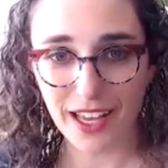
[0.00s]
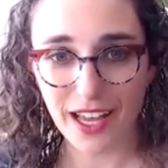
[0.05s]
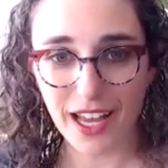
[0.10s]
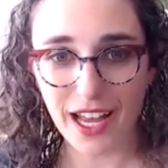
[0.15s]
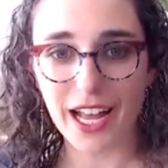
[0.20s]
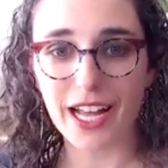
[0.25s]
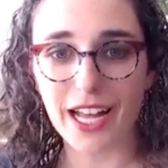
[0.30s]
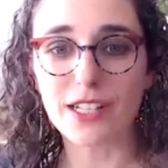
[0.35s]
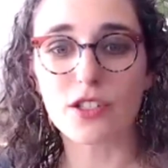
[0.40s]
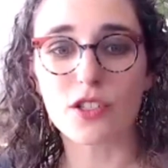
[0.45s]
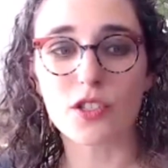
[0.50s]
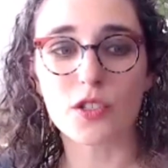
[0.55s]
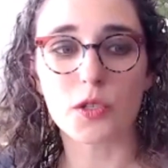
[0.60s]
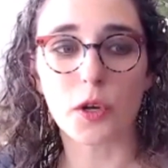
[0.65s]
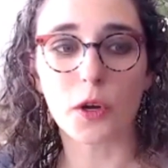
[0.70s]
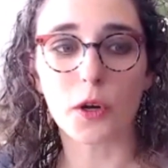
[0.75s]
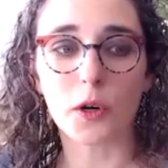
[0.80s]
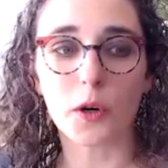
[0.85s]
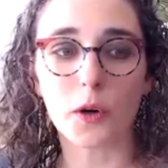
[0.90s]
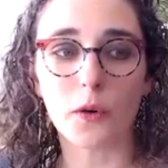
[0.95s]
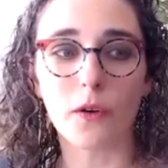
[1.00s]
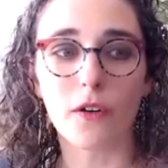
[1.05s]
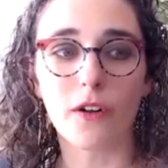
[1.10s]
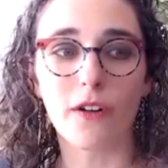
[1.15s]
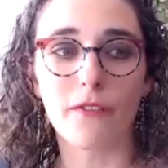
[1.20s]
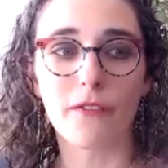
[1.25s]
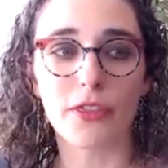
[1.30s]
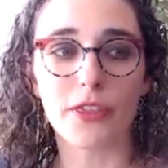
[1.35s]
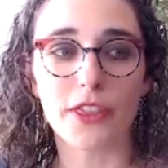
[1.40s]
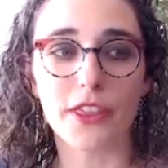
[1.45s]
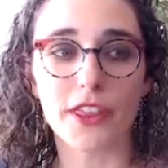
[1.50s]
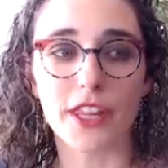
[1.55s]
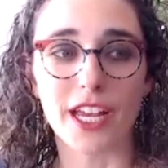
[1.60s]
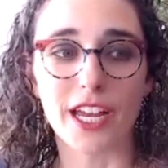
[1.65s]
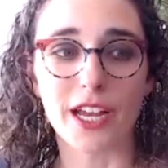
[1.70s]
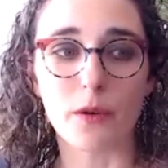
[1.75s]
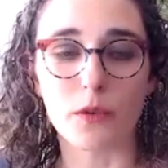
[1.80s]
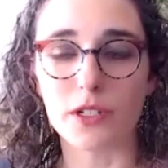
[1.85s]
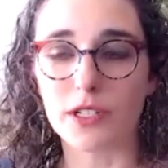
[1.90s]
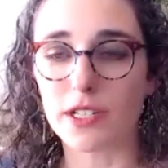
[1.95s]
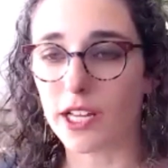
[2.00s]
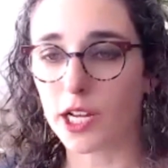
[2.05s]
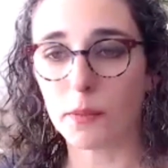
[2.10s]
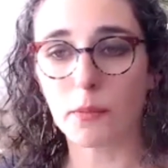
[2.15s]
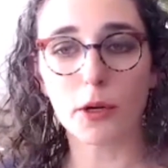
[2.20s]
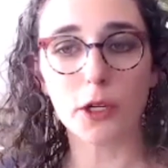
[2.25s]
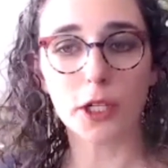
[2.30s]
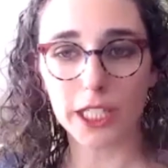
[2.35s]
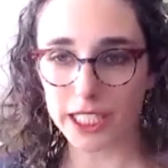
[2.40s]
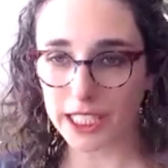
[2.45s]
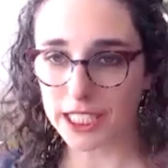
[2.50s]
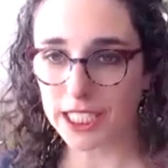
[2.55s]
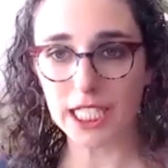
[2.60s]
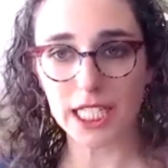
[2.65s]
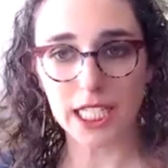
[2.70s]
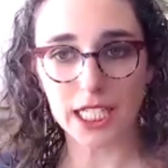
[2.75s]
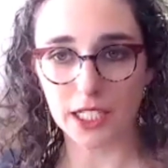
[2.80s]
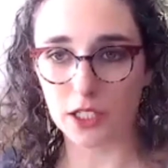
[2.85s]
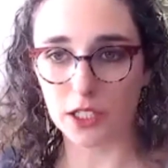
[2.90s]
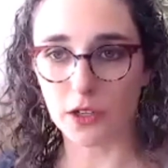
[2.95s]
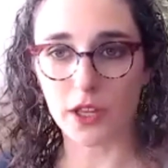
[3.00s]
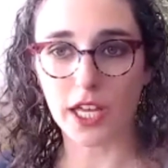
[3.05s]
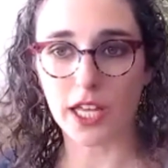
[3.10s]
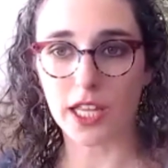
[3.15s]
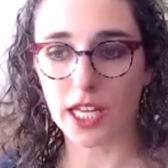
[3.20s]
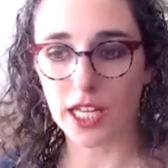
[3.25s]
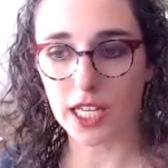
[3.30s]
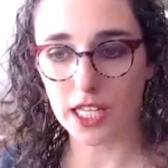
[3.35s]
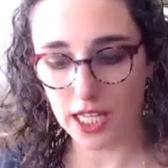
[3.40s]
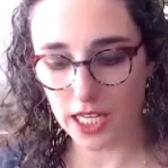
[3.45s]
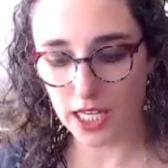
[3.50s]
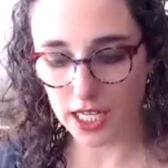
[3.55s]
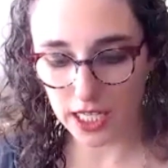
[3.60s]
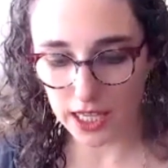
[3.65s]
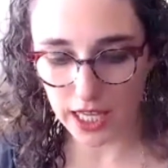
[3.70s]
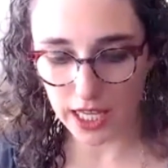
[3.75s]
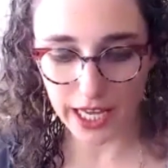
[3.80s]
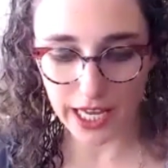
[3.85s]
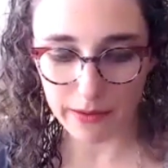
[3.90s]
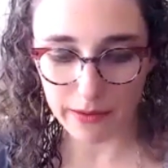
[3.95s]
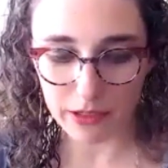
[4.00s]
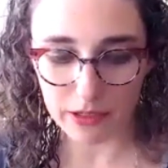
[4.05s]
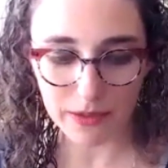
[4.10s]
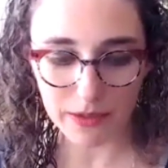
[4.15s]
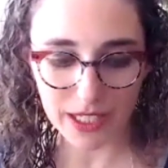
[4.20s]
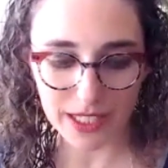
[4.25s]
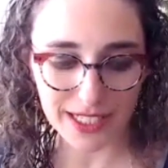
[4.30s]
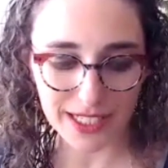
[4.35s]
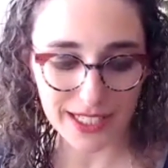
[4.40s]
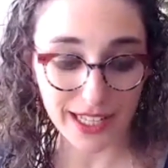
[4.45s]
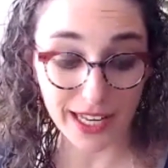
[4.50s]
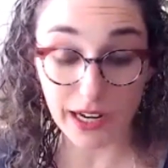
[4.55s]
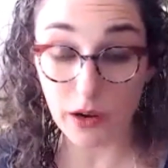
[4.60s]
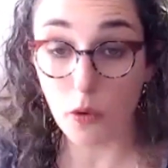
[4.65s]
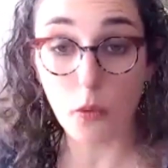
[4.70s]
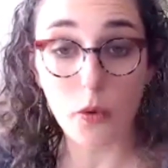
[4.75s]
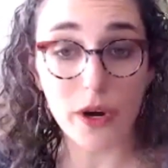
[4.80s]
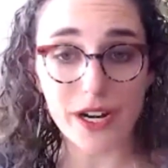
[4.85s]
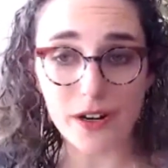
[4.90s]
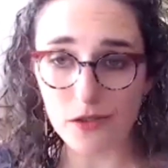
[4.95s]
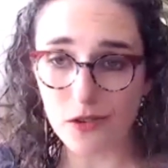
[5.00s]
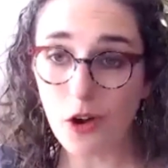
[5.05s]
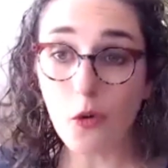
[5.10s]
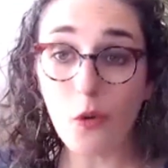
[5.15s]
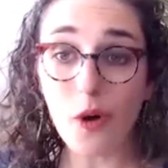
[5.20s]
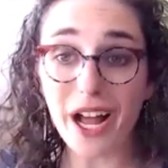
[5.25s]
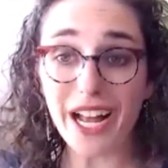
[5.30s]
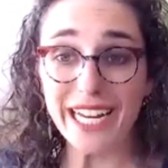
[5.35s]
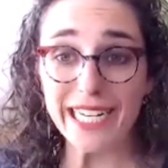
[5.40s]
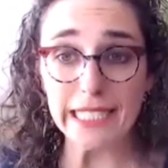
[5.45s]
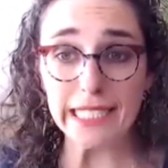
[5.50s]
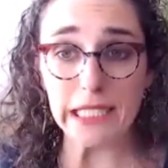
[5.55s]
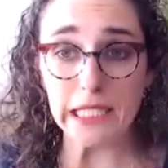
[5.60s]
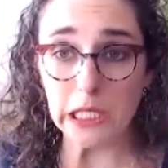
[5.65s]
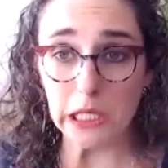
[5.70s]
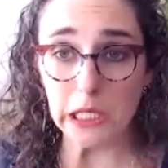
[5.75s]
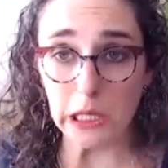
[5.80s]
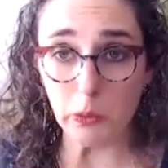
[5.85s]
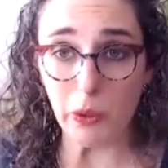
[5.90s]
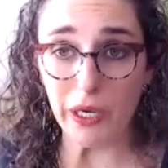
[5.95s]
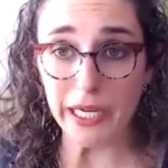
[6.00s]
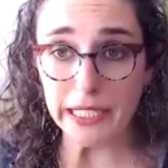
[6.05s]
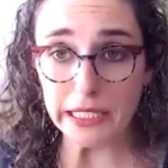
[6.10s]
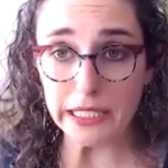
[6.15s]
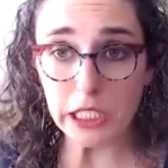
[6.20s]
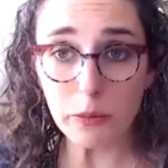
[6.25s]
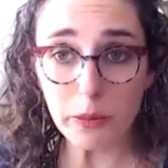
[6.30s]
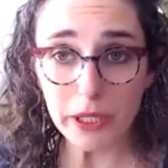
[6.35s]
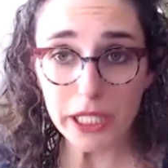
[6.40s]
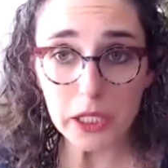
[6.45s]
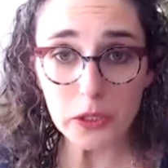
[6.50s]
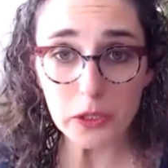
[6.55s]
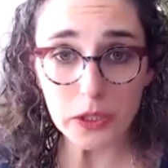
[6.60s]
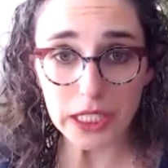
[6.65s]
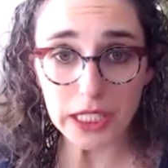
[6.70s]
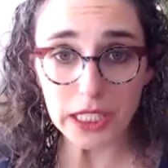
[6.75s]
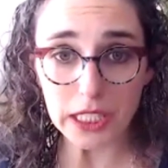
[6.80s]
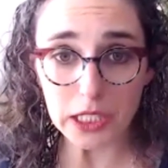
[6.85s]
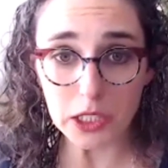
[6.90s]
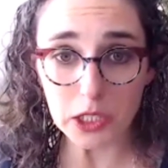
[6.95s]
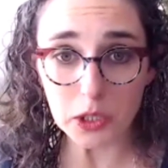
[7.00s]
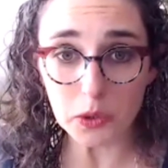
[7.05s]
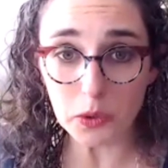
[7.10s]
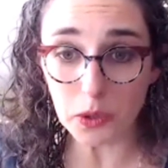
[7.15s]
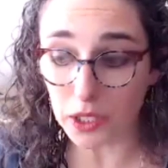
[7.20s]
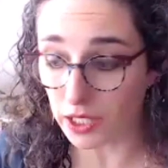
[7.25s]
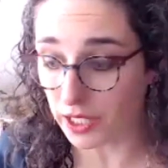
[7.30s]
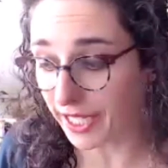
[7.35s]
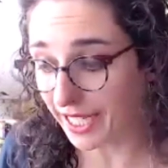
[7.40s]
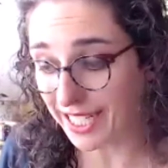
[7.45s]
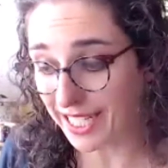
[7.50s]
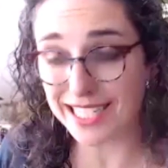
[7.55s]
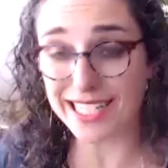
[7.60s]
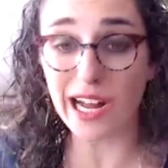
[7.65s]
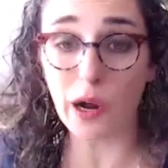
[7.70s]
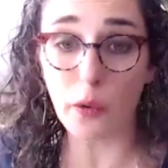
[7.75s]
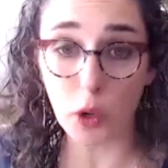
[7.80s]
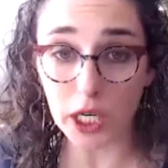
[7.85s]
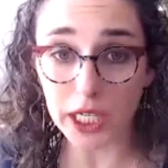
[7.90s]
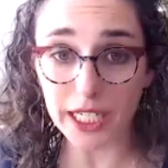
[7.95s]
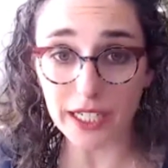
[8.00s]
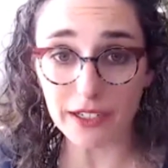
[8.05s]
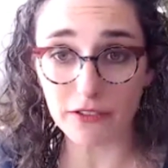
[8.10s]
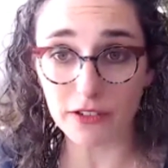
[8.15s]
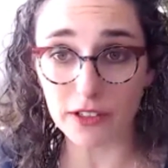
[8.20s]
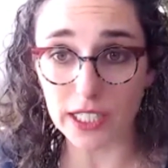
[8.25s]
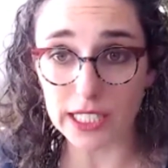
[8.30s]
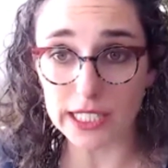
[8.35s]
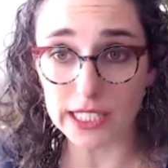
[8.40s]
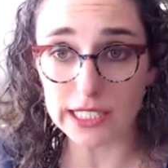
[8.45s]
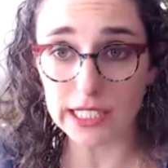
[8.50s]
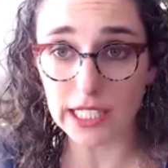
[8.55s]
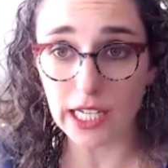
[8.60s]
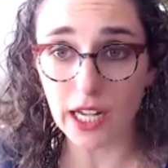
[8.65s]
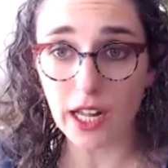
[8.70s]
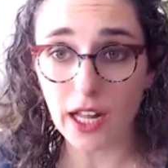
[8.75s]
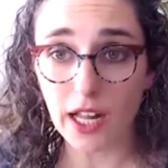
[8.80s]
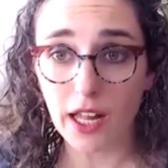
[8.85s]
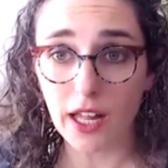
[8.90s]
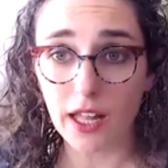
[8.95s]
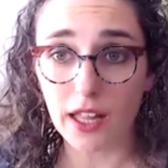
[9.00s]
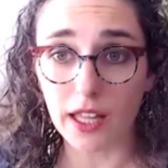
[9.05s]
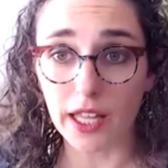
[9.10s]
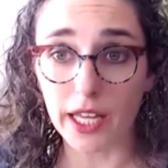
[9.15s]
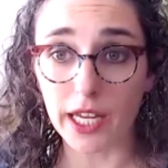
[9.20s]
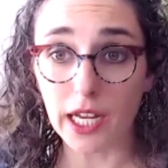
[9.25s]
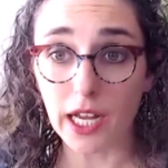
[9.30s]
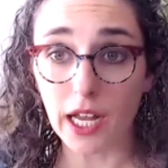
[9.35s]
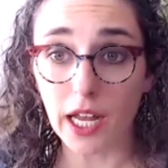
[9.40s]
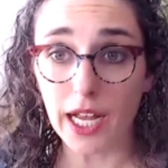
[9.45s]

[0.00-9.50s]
And so it was like pulling teeth, they came to me and they said, we don't know why is nobody using this tool? Like, it's not working for us. Like,